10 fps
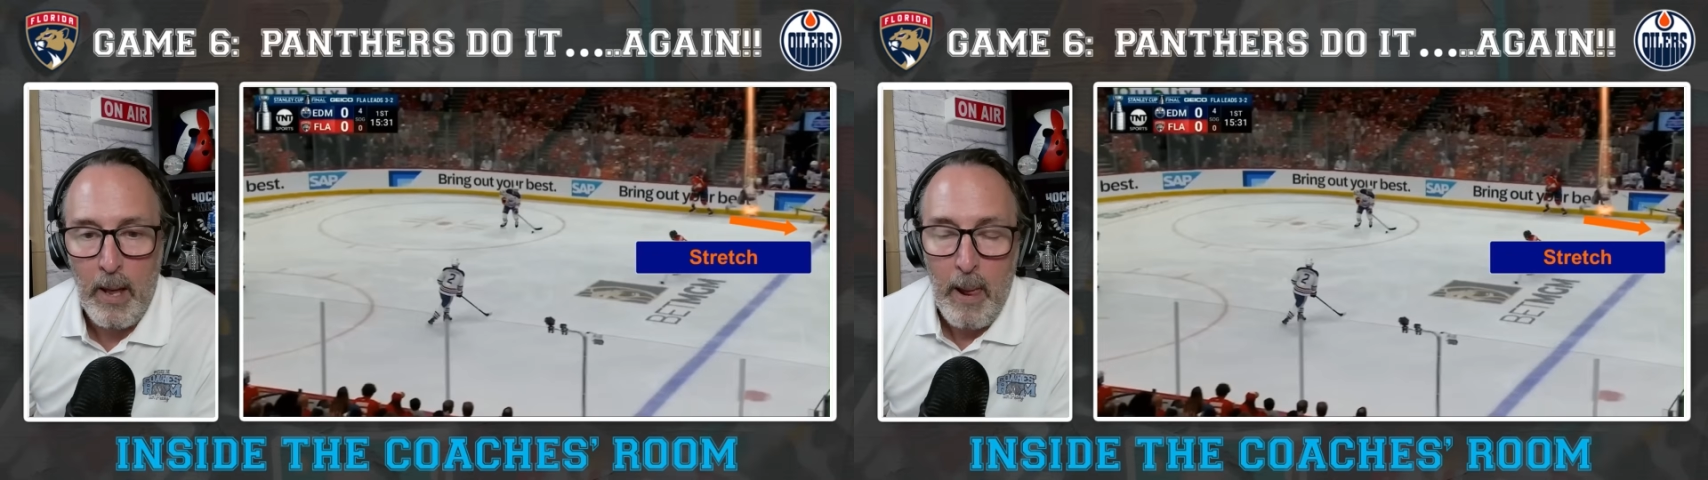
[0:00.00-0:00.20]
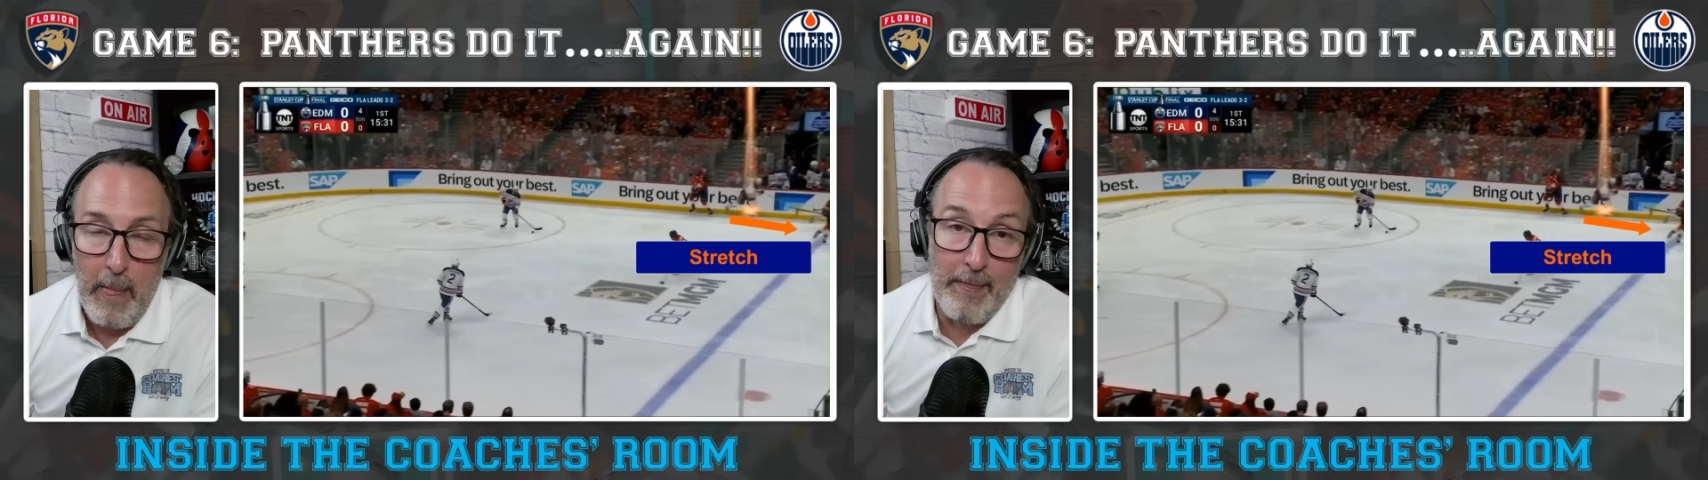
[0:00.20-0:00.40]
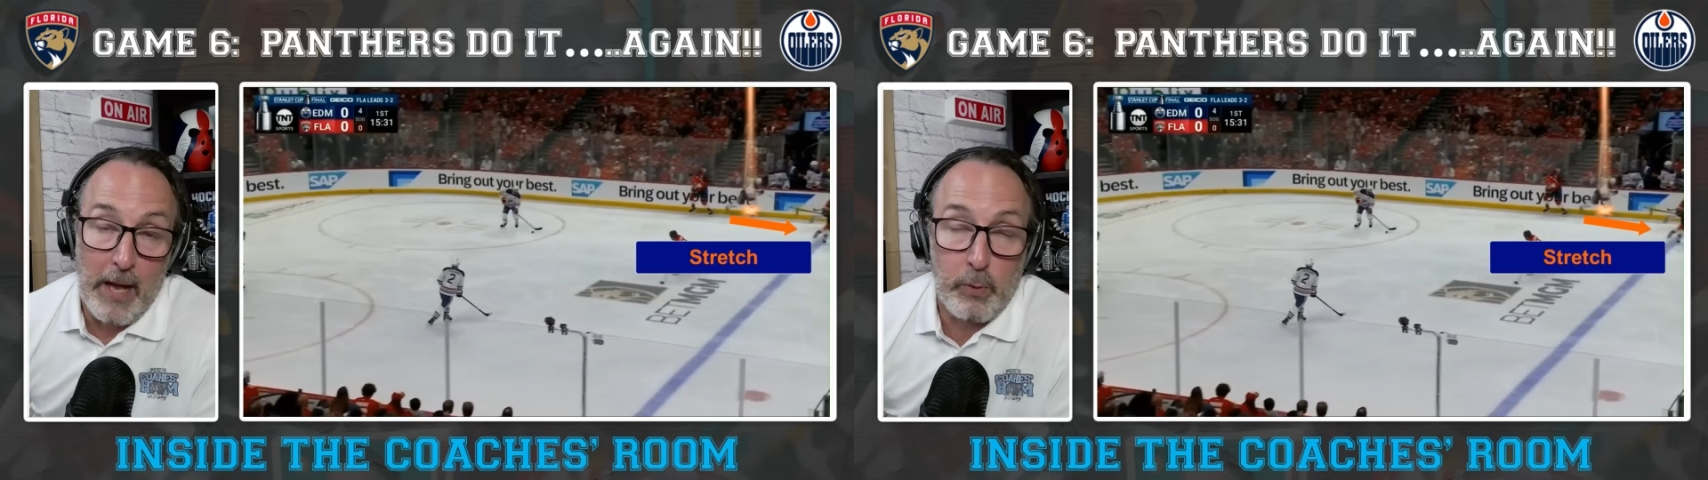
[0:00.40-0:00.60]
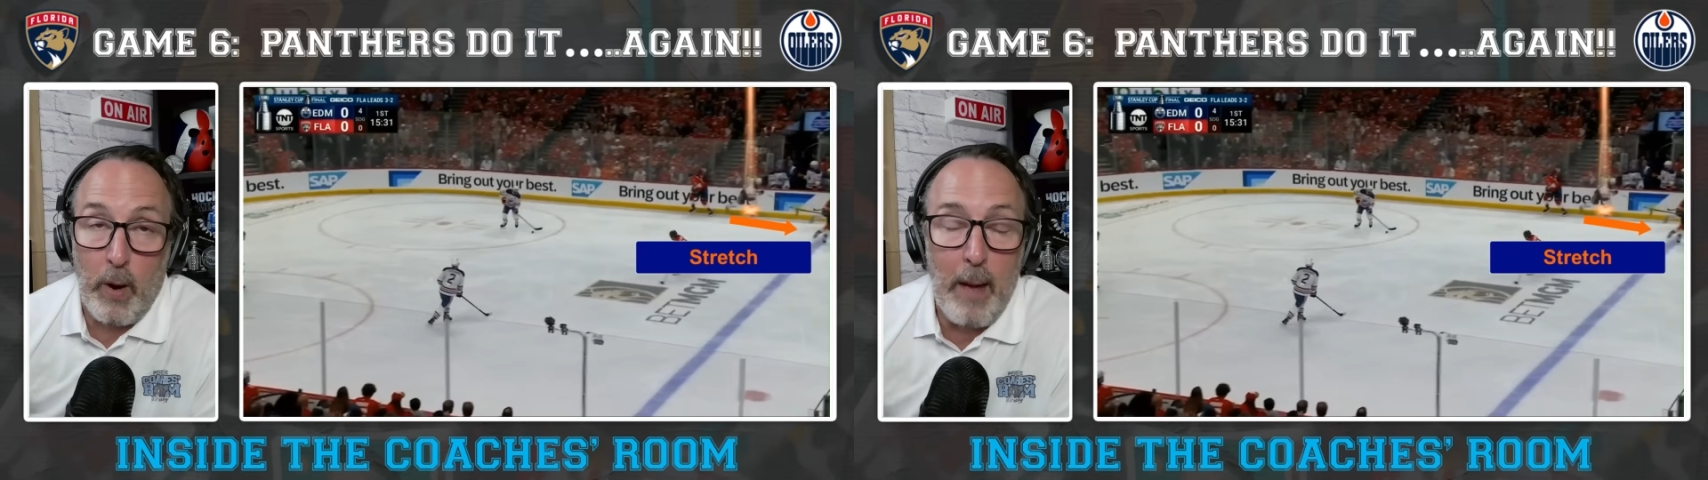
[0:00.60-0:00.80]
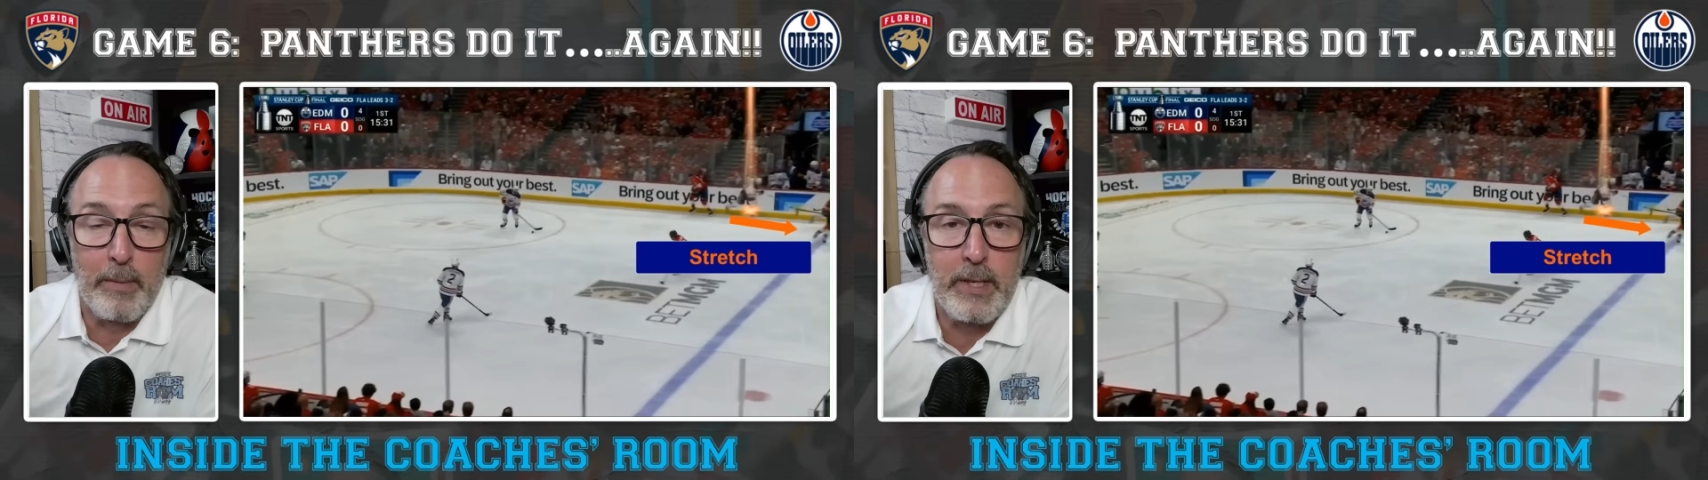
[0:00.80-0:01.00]
And that's where
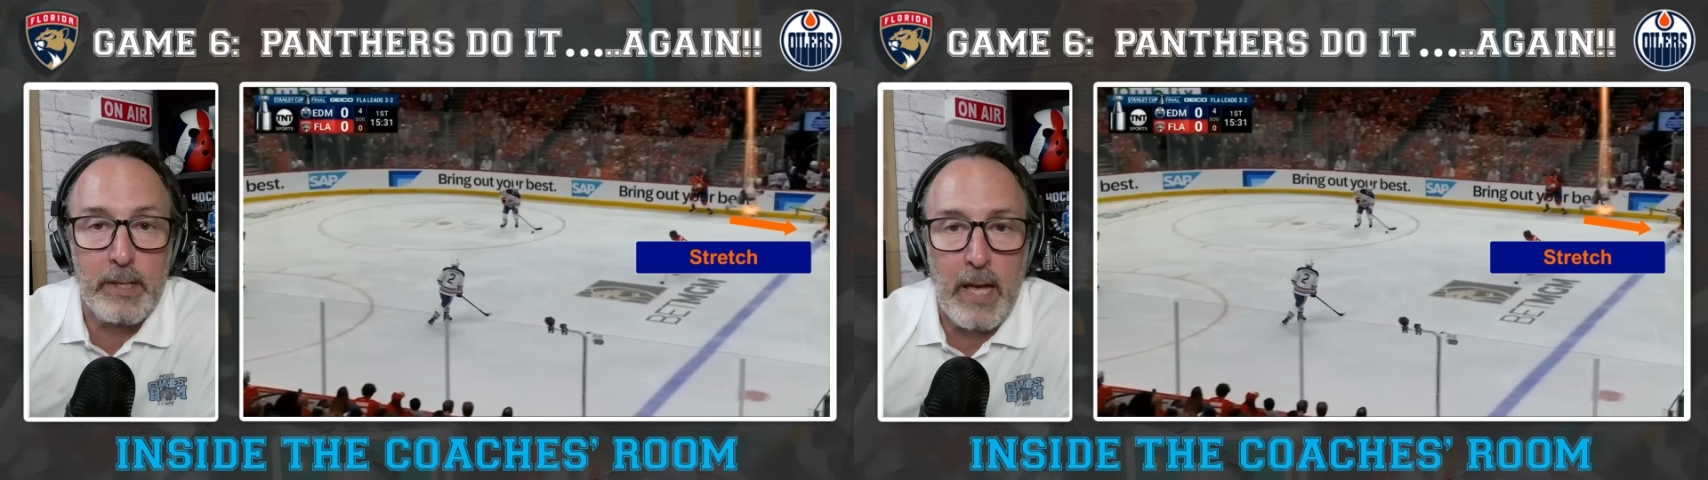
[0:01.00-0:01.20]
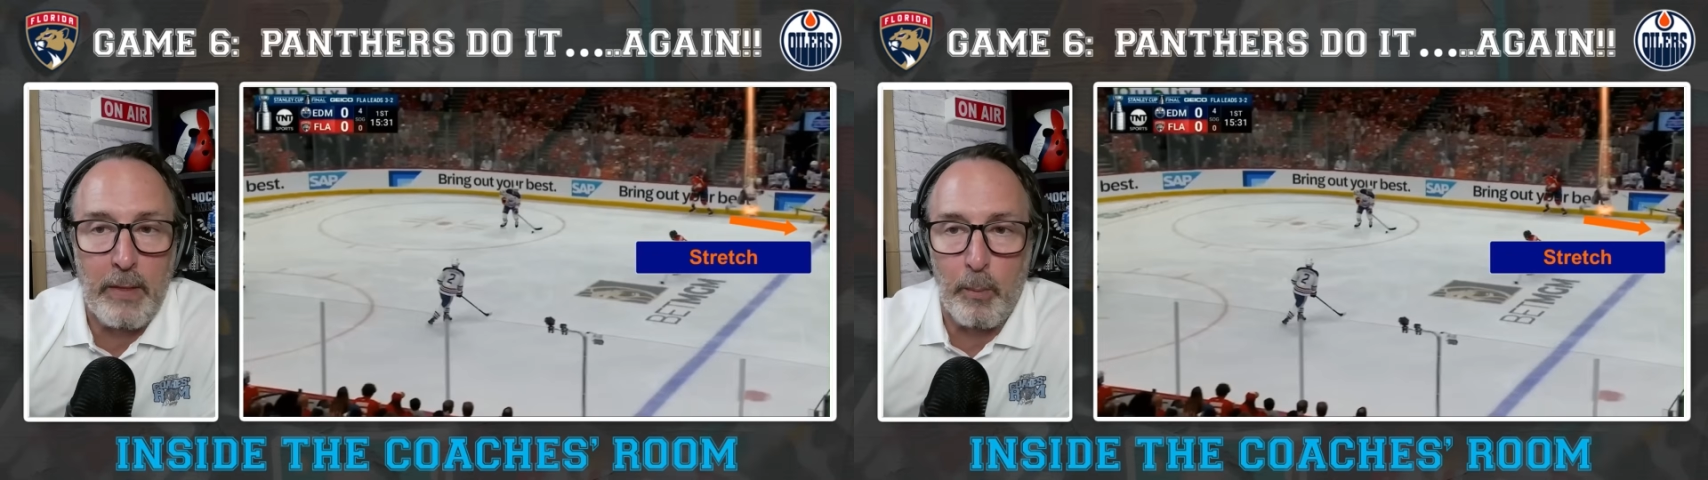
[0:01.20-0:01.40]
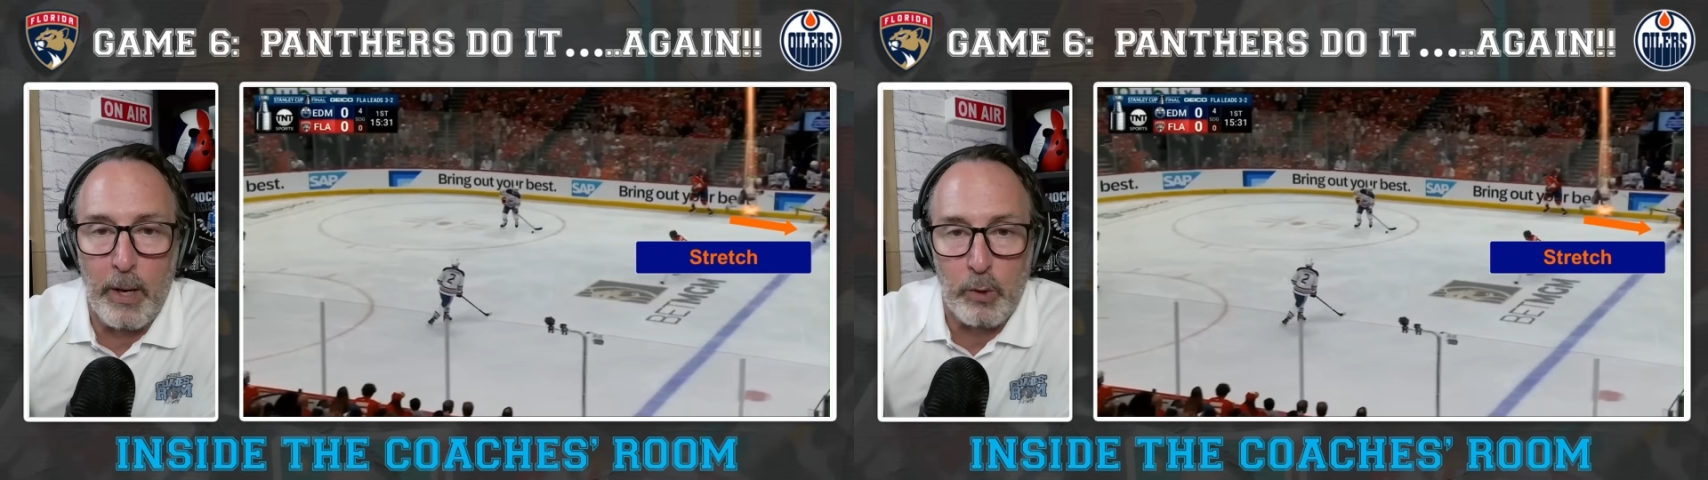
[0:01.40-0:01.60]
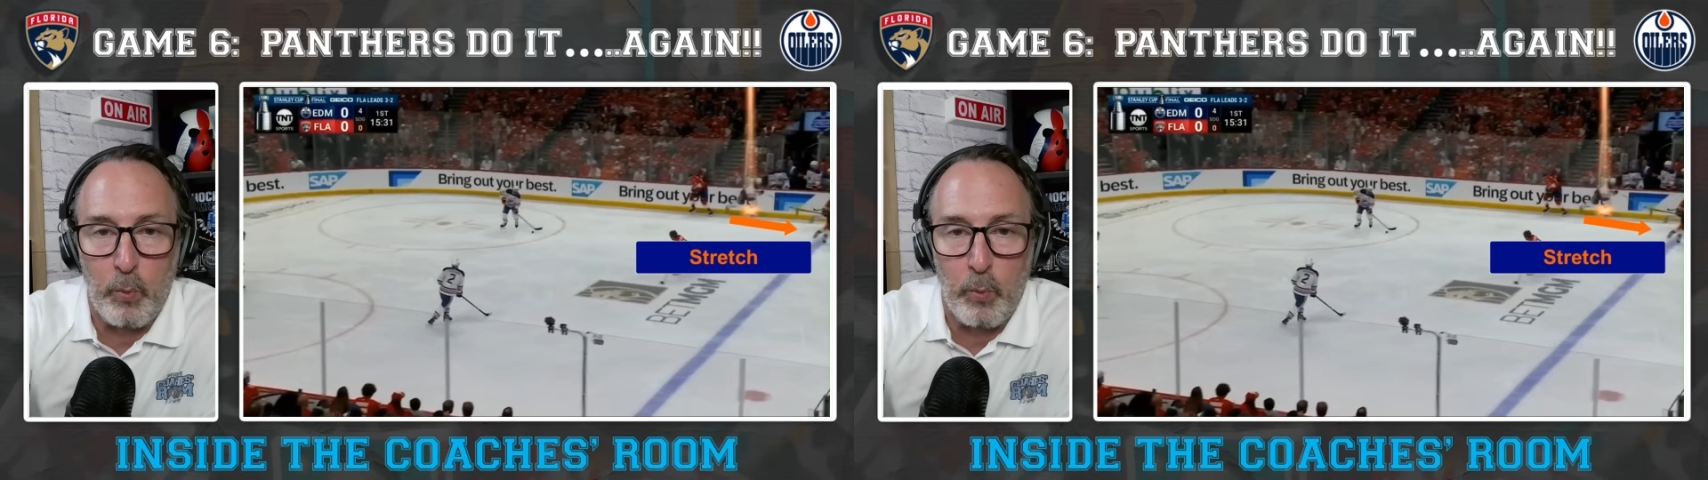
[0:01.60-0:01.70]
Edmonton is at their best,